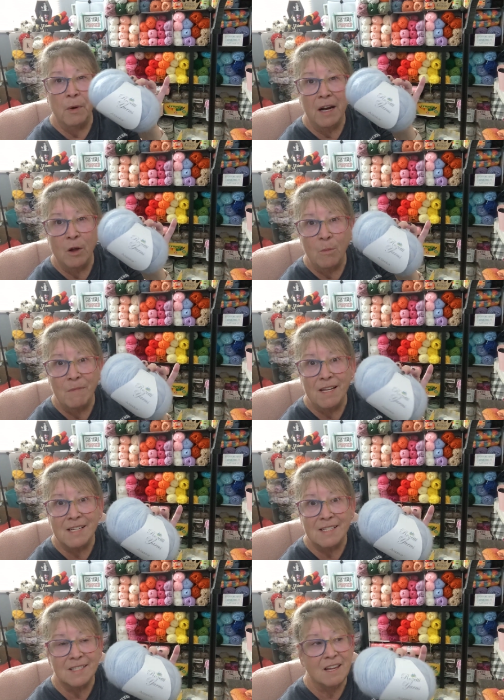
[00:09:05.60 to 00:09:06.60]
merino
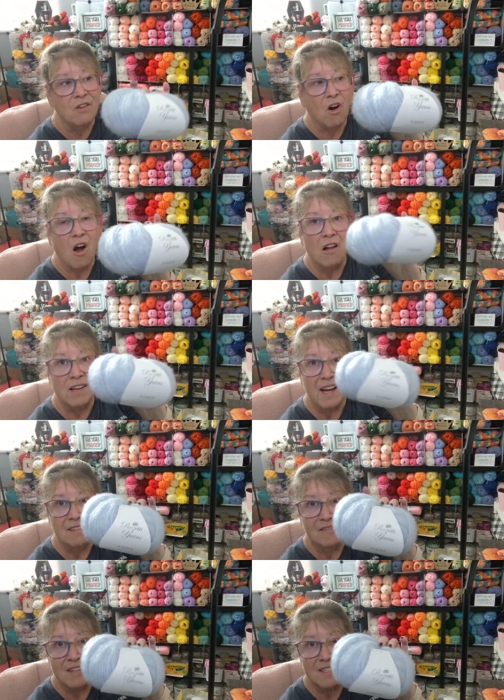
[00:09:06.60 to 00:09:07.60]
mist and they're all like
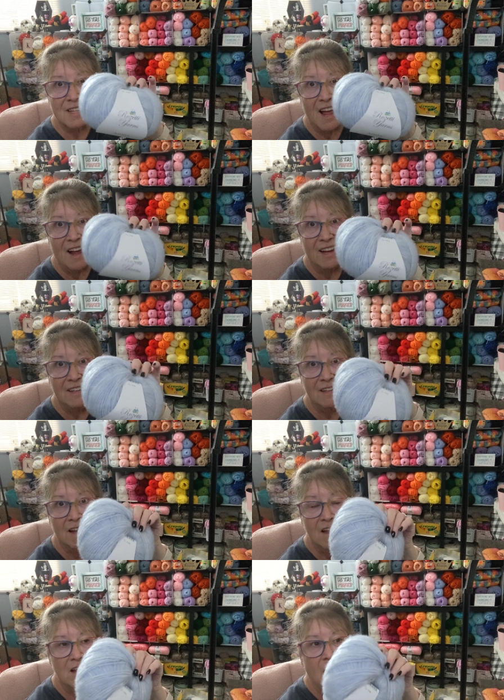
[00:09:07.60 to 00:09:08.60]
this kind
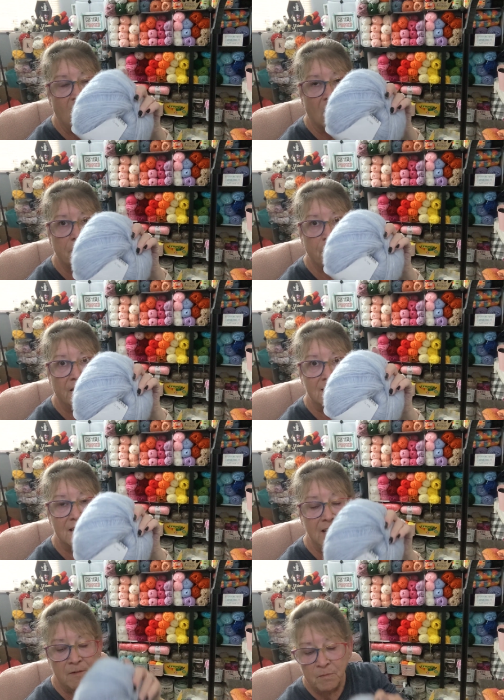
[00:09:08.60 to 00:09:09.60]
all
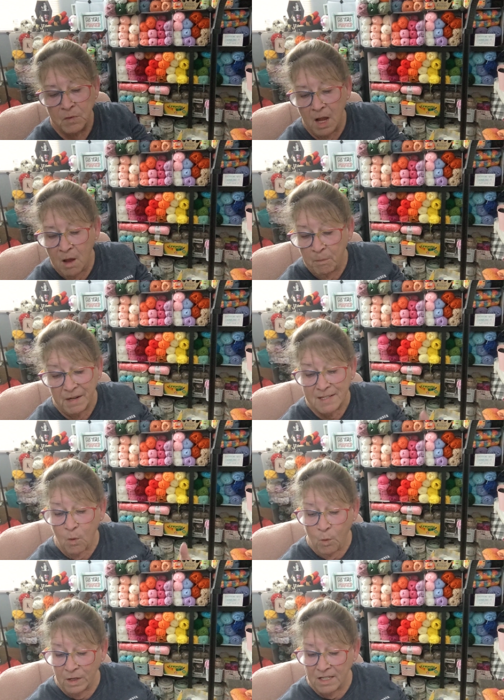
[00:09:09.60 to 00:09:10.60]
fuzzy because
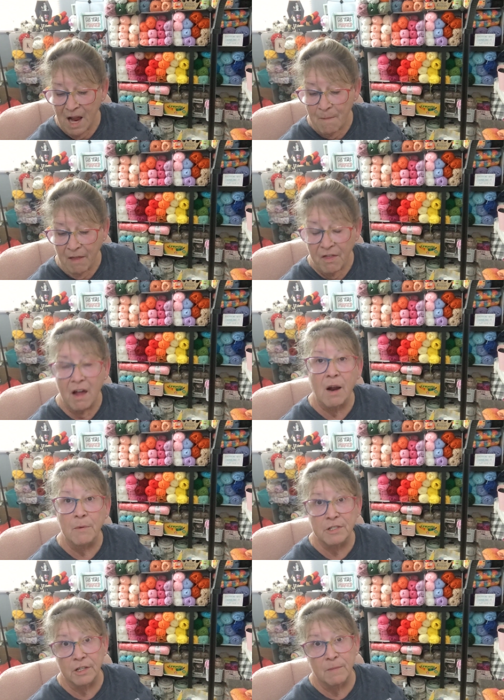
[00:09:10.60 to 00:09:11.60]
at one time I thought I
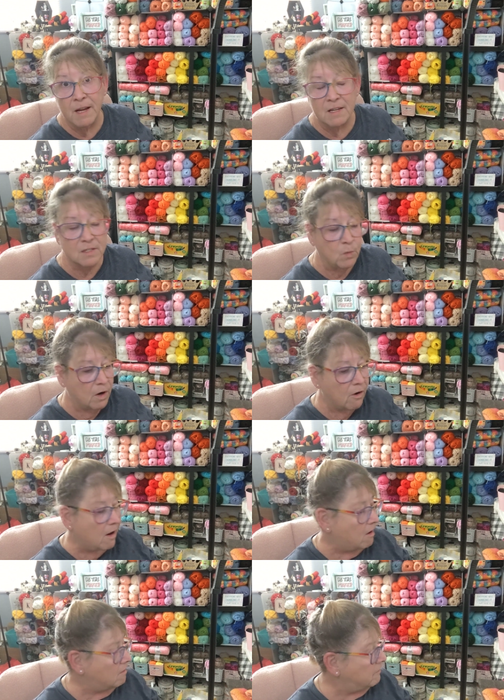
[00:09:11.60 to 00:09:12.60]
was going to make a sweater
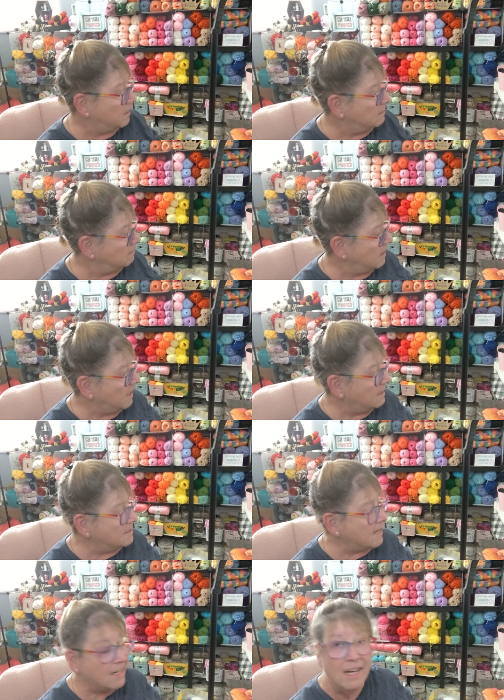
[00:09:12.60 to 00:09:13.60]
out of it. And then I
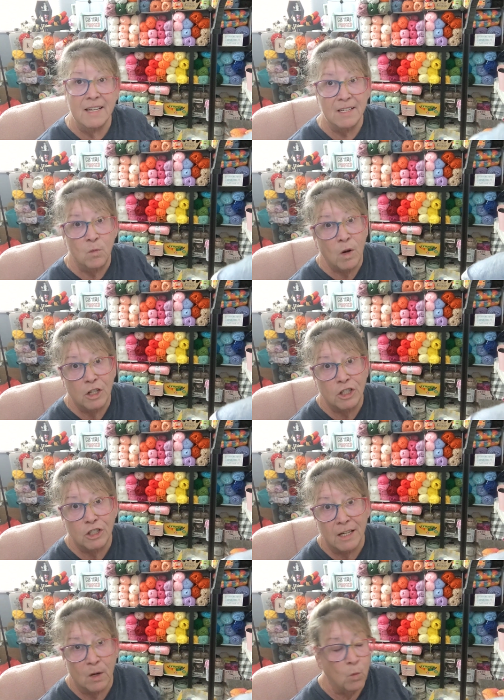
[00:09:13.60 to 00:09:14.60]
decided I didn't want to
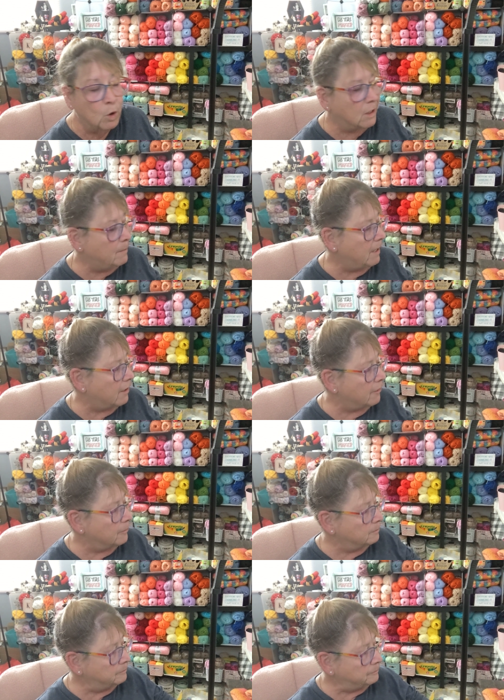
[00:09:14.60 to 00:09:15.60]
look like a woolly bear.